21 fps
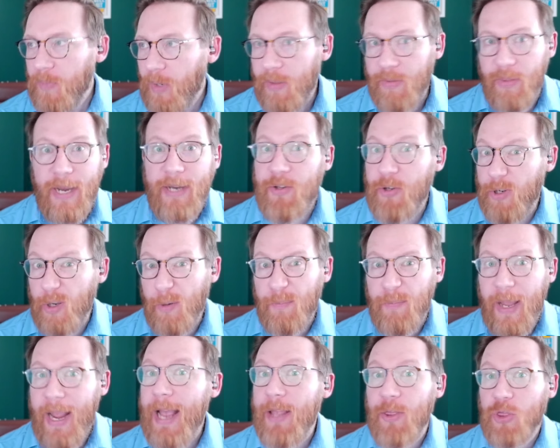They
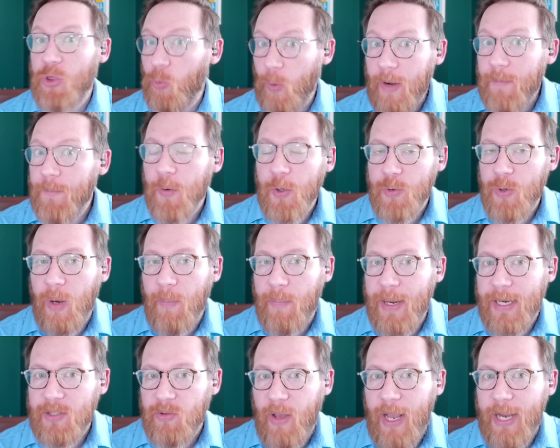had 3 first-round
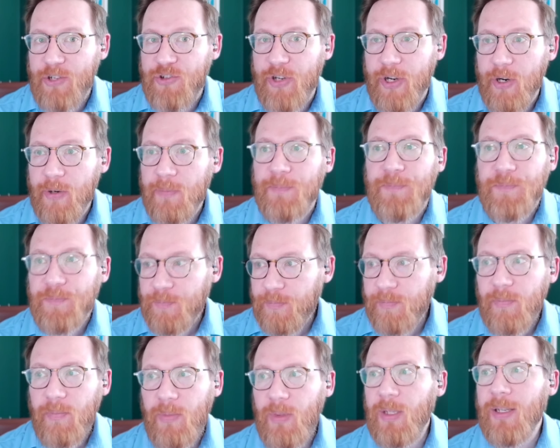picks last year
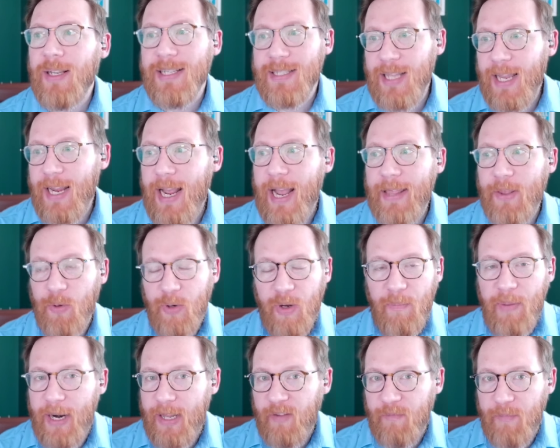because they had their
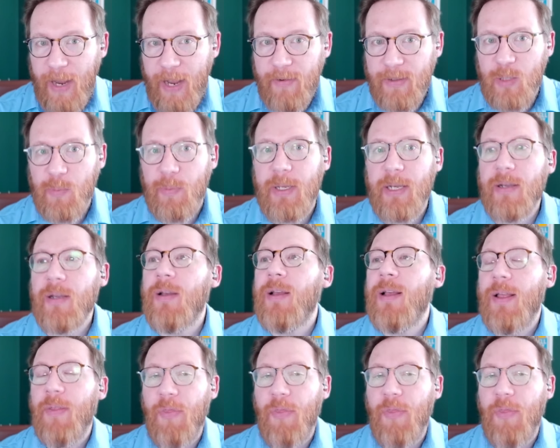competitive balance pick.